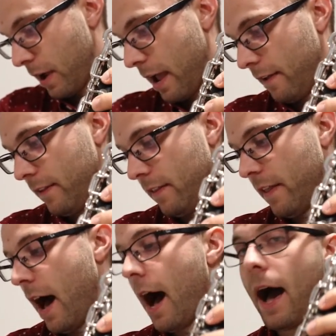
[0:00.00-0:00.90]
and then
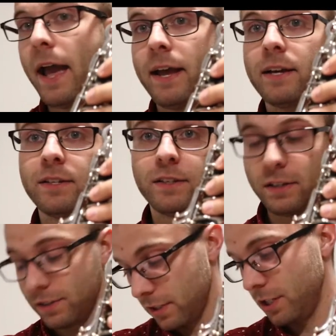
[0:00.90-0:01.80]
the high
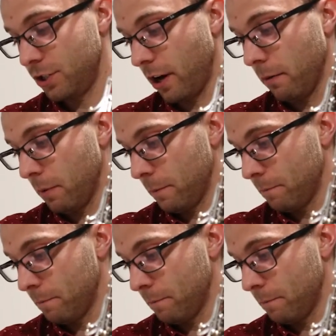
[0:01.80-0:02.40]
C sharp.